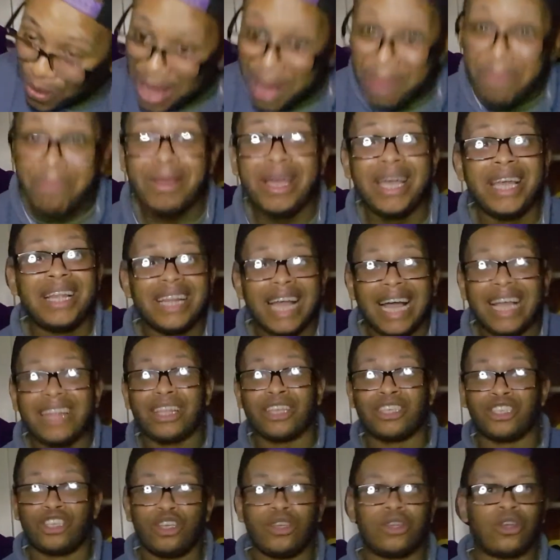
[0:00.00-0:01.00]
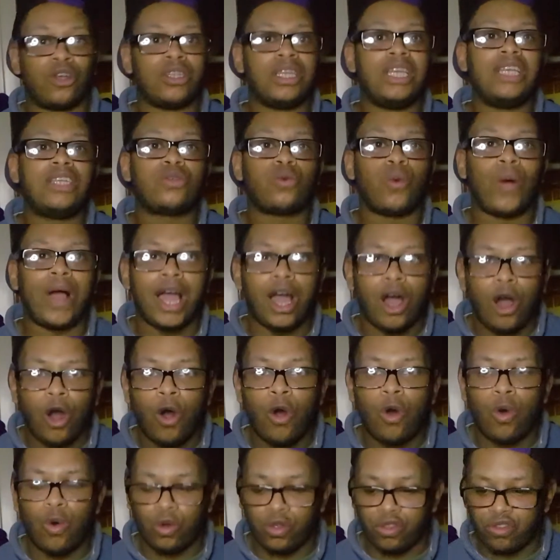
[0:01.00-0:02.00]
him being like this, because he's quite
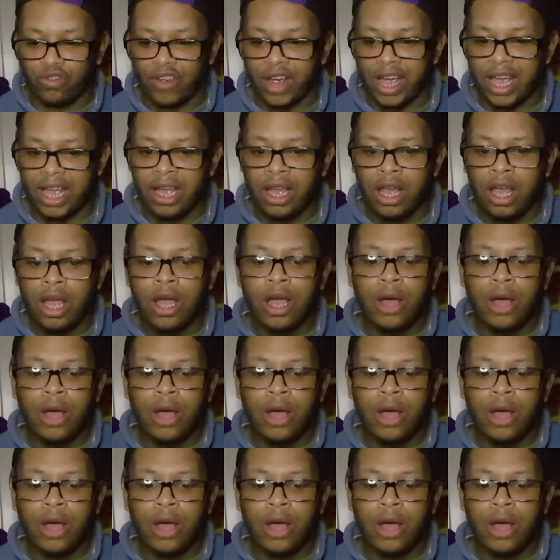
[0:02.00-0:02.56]
old, right?